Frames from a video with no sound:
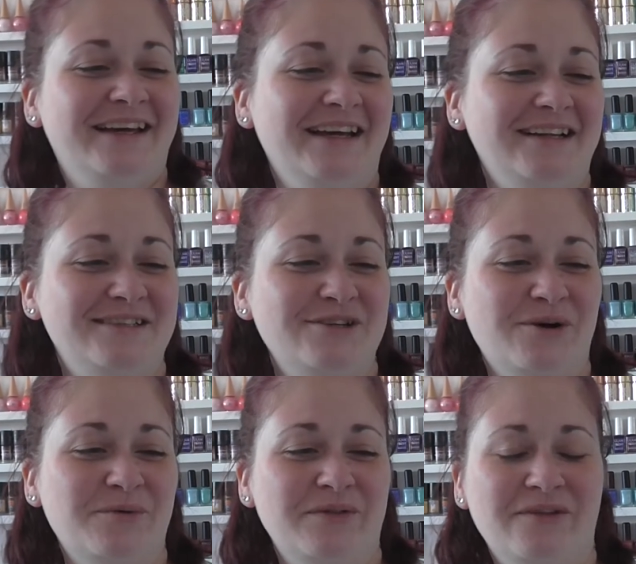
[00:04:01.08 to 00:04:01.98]
It's
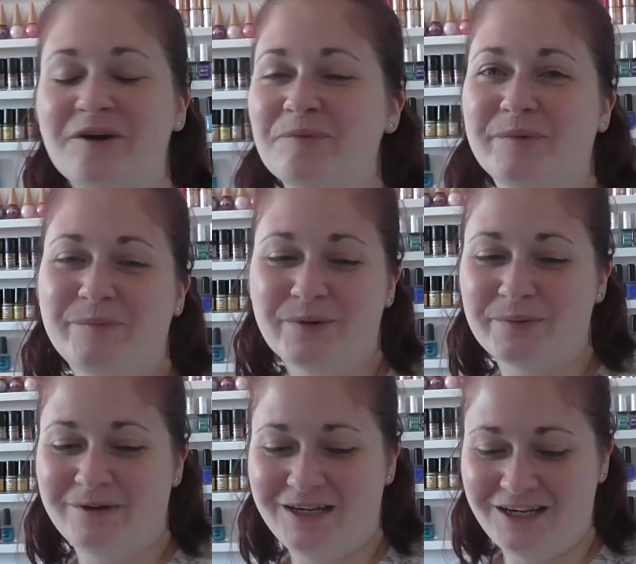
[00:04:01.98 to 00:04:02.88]
not one that I would
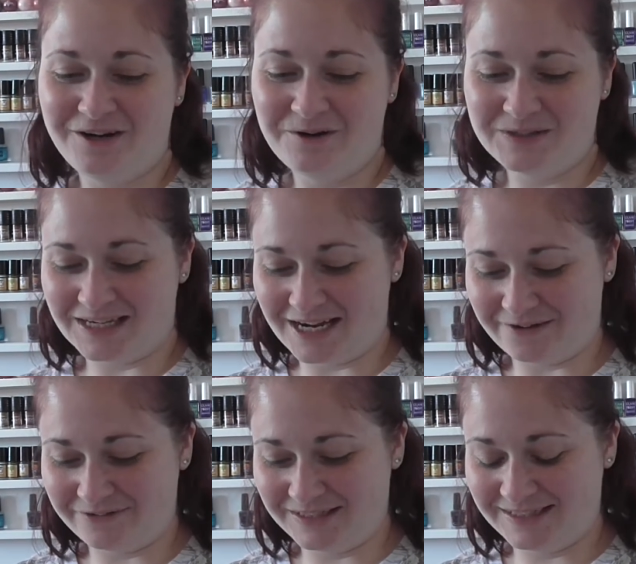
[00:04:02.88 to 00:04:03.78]
probably use, I
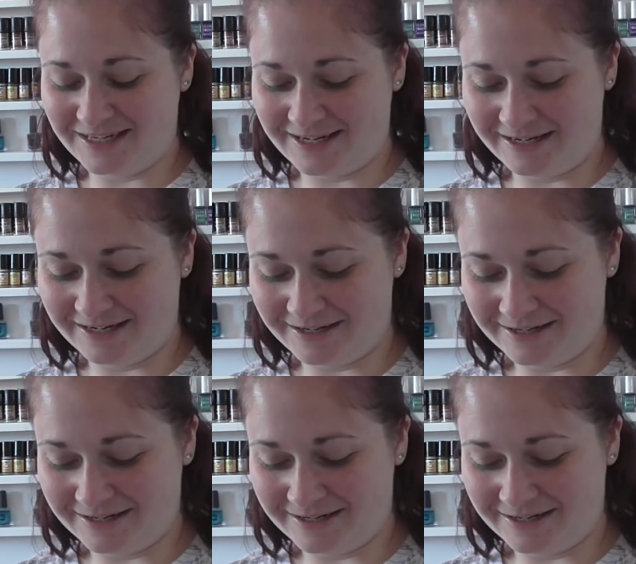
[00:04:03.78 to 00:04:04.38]
have to say.